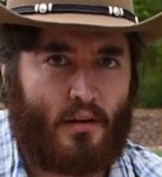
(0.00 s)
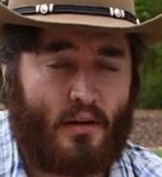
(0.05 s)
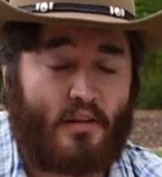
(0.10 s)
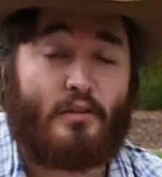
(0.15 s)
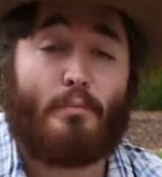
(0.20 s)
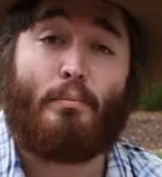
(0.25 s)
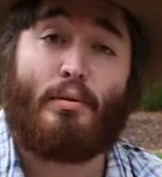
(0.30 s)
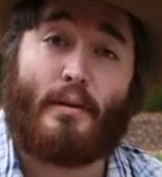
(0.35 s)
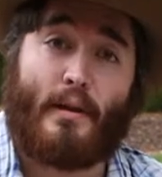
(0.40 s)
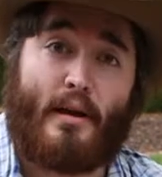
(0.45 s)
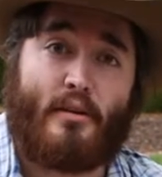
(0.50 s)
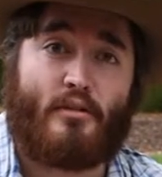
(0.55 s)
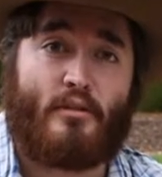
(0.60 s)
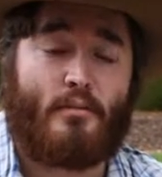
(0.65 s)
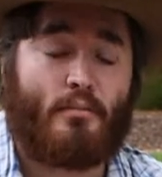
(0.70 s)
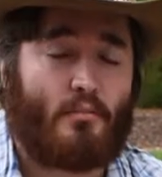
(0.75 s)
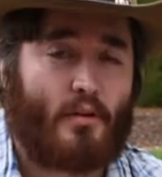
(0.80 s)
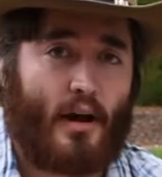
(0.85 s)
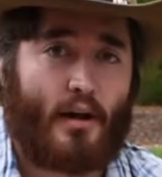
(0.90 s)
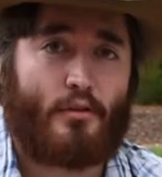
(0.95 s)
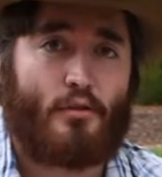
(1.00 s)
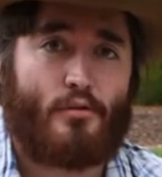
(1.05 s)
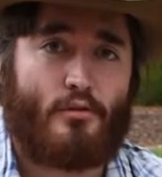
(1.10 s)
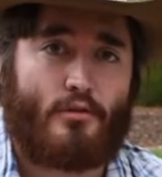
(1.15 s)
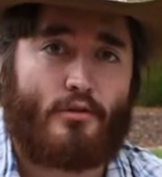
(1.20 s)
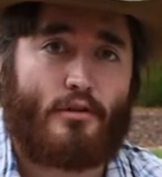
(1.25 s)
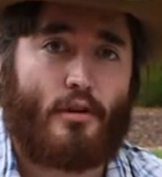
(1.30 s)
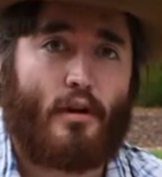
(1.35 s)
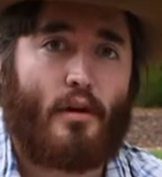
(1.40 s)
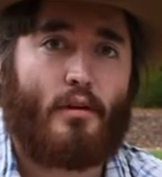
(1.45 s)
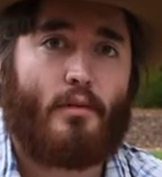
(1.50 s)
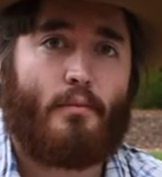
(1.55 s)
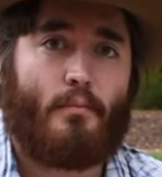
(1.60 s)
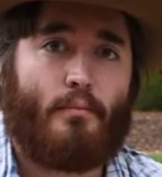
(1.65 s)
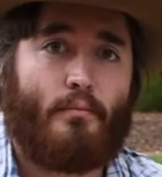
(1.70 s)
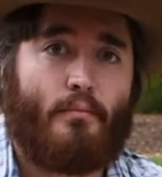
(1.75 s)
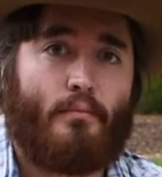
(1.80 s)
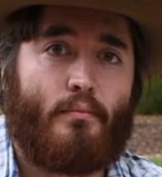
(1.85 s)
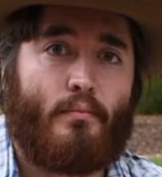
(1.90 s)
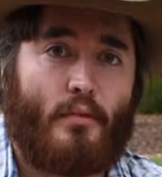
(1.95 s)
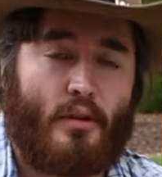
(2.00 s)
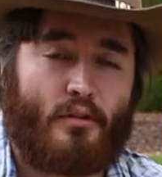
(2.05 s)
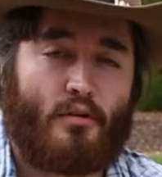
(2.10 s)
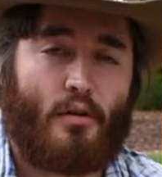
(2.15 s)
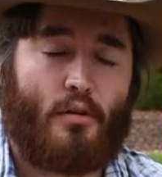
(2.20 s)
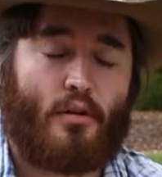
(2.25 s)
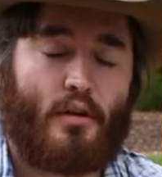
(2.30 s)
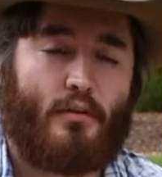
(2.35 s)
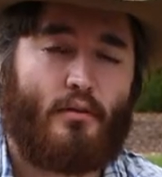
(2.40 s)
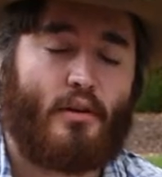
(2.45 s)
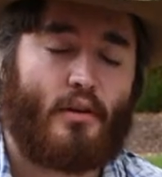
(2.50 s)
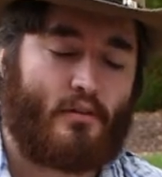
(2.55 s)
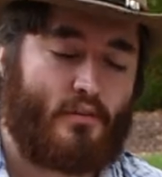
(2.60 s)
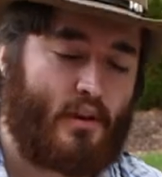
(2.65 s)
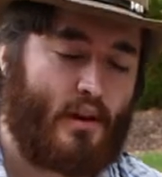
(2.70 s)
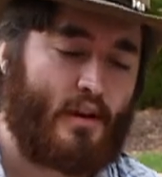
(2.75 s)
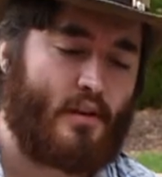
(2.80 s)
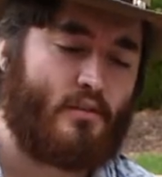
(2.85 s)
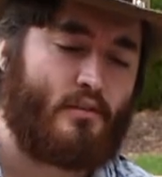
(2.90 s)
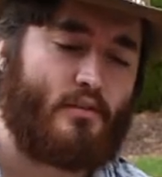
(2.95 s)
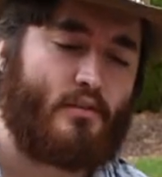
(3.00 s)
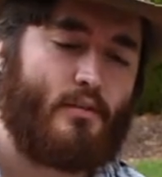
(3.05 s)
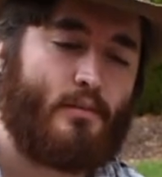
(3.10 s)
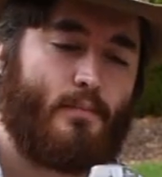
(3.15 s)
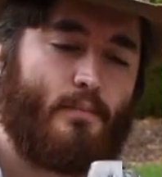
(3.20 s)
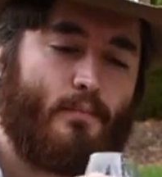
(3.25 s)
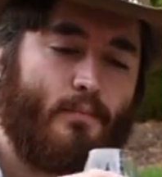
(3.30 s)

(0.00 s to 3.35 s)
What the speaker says: It's pleasant, not too strong. Let's go give it a taste.